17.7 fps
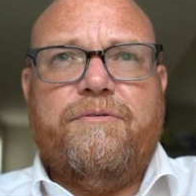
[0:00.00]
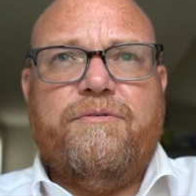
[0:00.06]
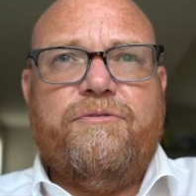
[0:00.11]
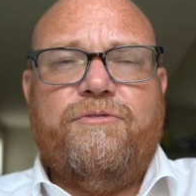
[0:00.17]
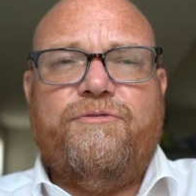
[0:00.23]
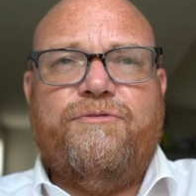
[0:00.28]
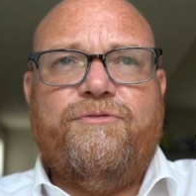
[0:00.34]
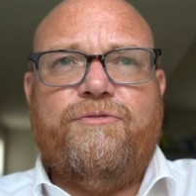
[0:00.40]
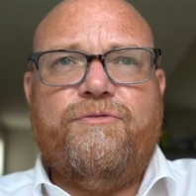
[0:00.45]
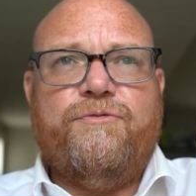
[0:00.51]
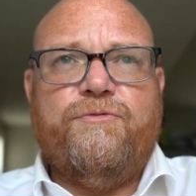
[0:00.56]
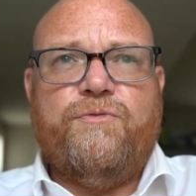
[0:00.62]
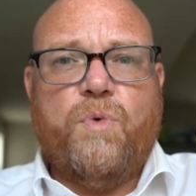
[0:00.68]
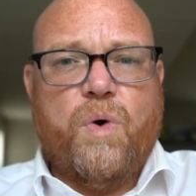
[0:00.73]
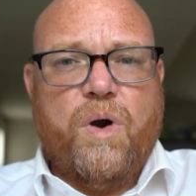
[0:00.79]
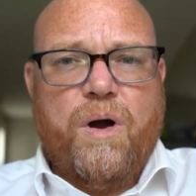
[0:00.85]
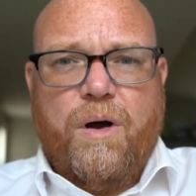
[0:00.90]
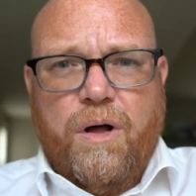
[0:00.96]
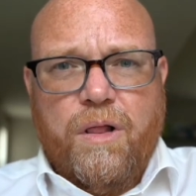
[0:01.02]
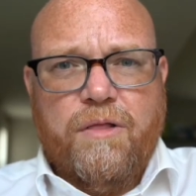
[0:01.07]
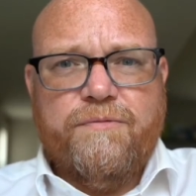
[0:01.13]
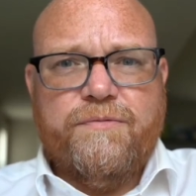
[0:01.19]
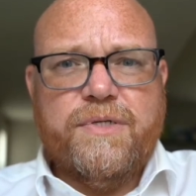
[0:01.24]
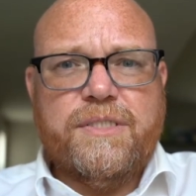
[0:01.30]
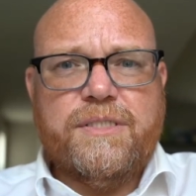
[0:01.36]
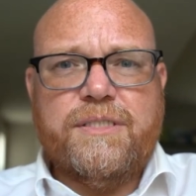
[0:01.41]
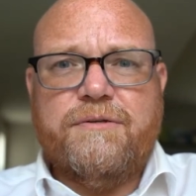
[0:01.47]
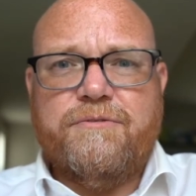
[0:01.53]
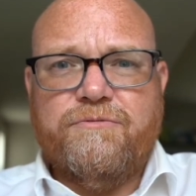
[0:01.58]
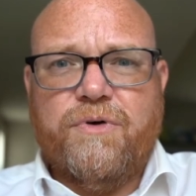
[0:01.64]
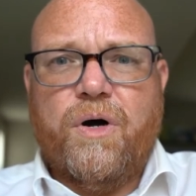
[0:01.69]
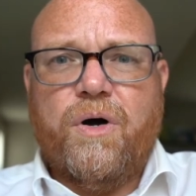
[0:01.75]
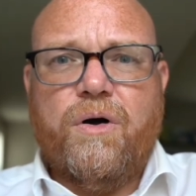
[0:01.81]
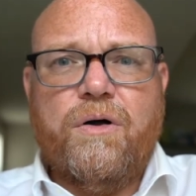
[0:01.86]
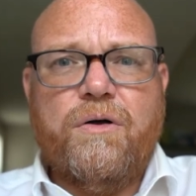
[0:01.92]
For all of us
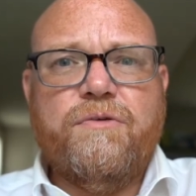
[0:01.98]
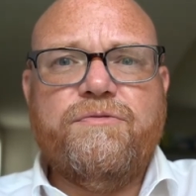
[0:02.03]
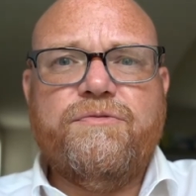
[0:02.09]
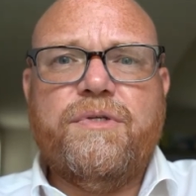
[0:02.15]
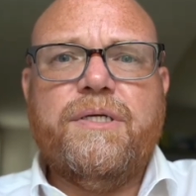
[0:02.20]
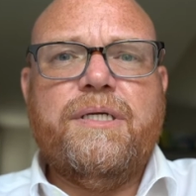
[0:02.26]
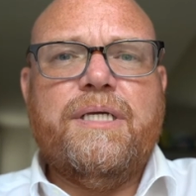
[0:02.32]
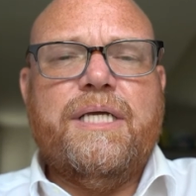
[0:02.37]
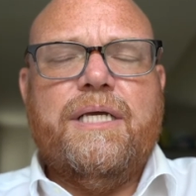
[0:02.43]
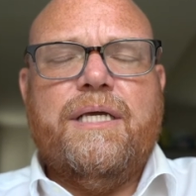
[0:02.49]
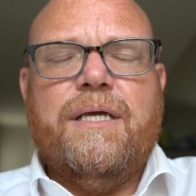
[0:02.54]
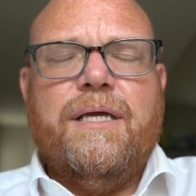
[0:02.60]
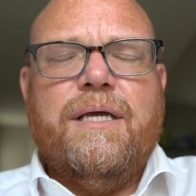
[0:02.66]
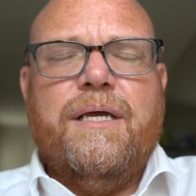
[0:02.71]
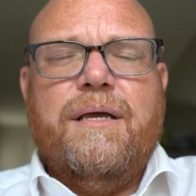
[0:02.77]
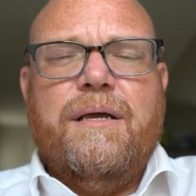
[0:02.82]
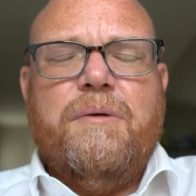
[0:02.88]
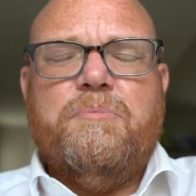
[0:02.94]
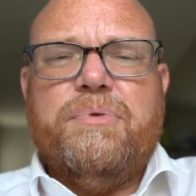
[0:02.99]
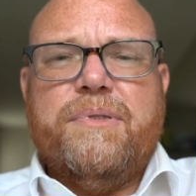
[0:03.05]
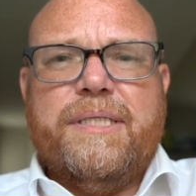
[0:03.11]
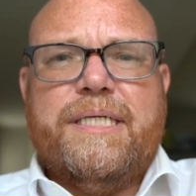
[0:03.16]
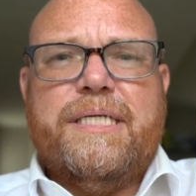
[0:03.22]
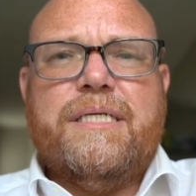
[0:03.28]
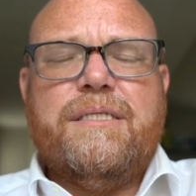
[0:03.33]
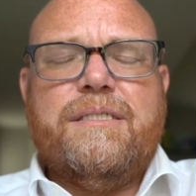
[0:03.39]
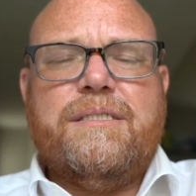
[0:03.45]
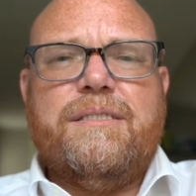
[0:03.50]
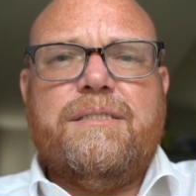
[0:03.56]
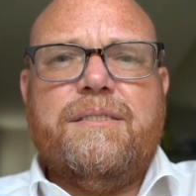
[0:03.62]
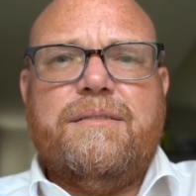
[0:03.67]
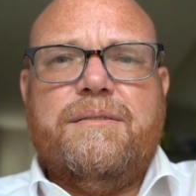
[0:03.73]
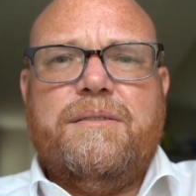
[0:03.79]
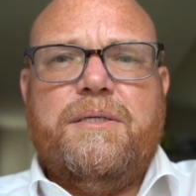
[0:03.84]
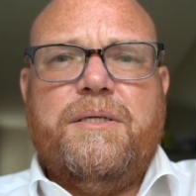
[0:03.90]
involved,
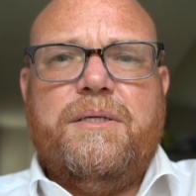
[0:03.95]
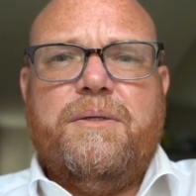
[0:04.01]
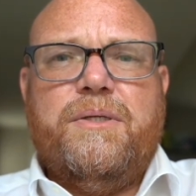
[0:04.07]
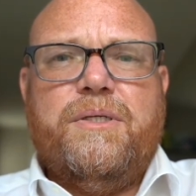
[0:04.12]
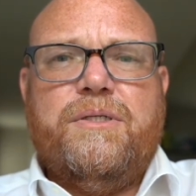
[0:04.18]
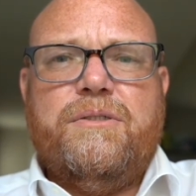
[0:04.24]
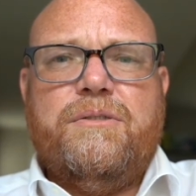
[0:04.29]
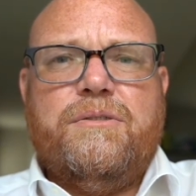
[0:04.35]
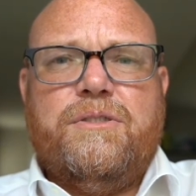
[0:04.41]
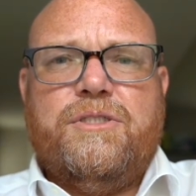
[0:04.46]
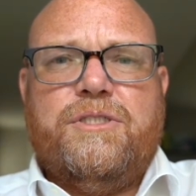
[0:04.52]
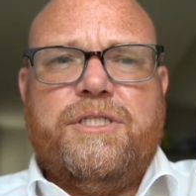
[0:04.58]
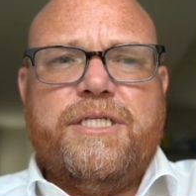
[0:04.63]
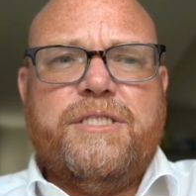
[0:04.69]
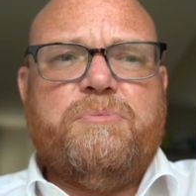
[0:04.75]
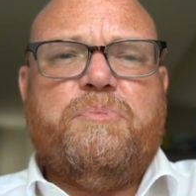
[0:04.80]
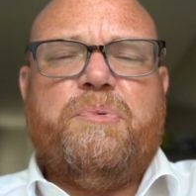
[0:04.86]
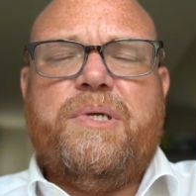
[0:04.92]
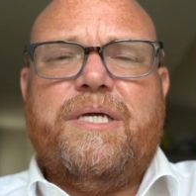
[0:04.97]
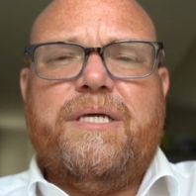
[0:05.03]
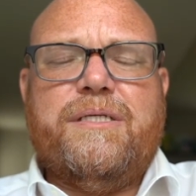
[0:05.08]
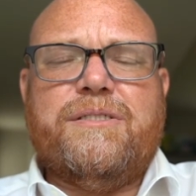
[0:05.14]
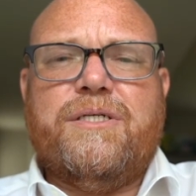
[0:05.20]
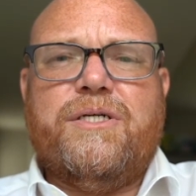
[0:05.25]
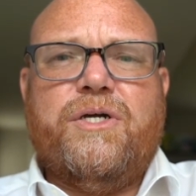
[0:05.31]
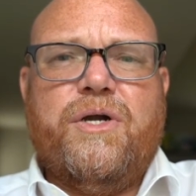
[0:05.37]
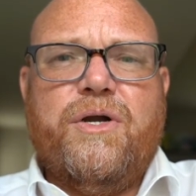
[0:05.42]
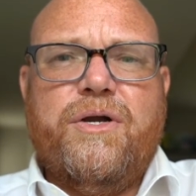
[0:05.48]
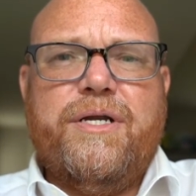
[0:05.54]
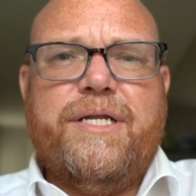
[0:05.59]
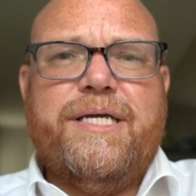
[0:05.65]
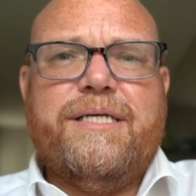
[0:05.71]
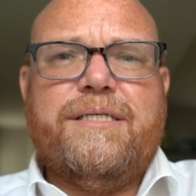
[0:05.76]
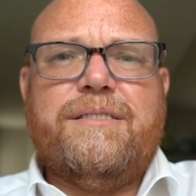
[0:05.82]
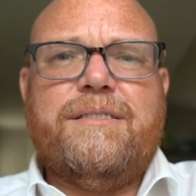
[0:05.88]
please just be as
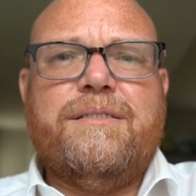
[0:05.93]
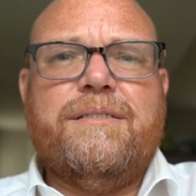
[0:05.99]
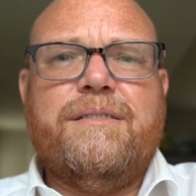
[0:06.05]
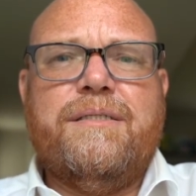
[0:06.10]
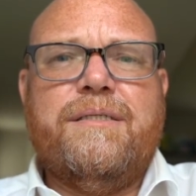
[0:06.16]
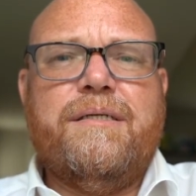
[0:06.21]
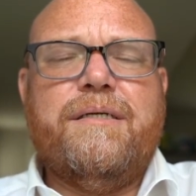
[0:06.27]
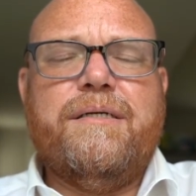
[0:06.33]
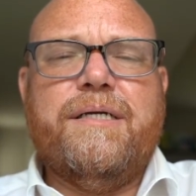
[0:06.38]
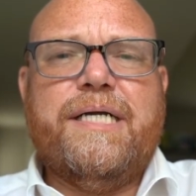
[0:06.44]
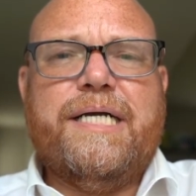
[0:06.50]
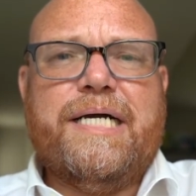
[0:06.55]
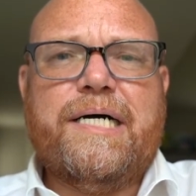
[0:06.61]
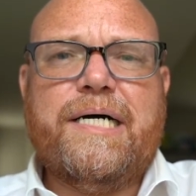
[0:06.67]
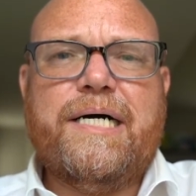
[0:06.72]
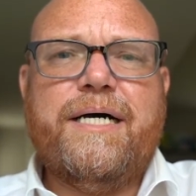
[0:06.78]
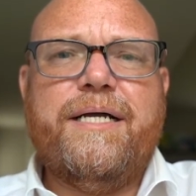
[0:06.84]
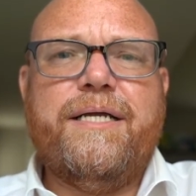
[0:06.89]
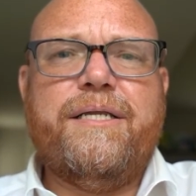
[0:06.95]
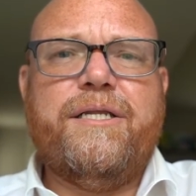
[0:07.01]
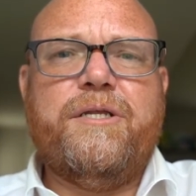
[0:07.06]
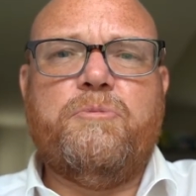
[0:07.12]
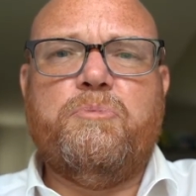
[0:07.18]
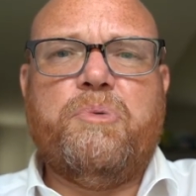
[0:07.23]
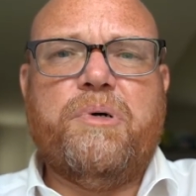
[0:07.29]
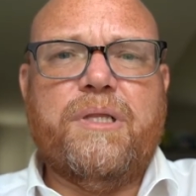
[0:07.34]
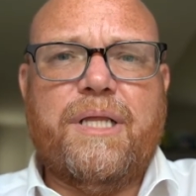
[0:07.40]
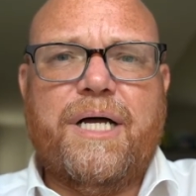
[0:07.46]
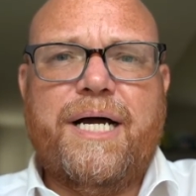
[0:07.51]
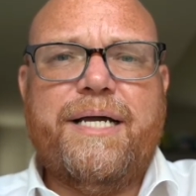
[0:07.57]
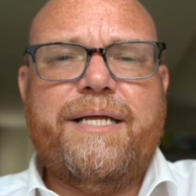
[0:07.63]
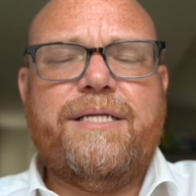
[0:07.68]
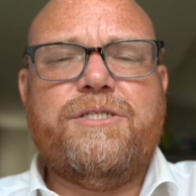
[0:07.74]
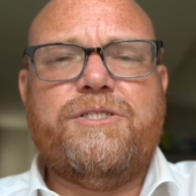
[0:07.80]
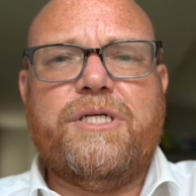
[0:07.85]
courteous, kind, and
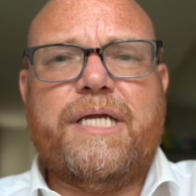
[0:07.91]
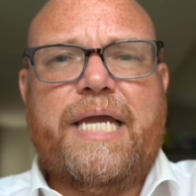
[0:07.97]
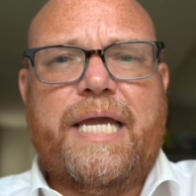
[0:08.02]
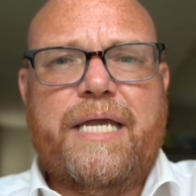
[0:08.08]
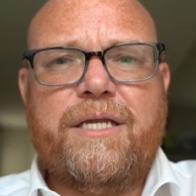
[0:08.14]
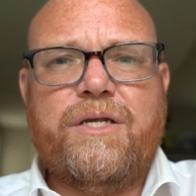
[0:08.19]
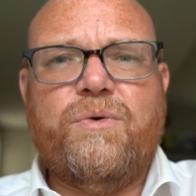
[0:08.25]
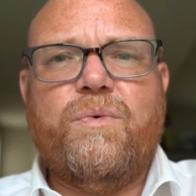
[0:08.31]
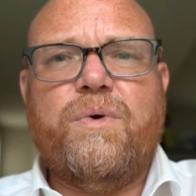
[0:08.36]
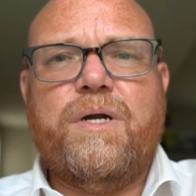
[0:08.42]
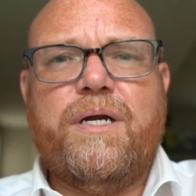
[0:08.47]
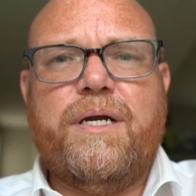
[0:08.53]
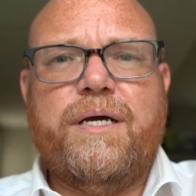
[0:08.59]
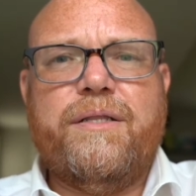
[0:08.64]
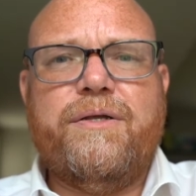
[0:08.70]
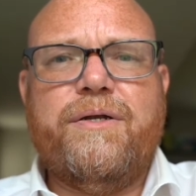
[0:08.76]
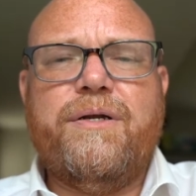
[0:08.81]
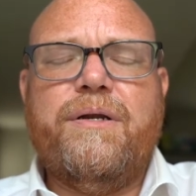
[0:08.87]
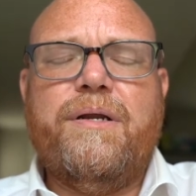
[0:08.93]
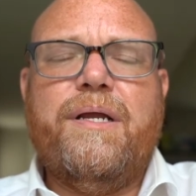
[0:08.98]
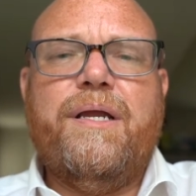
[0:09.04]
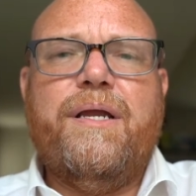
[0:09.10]
polite as you can to one another.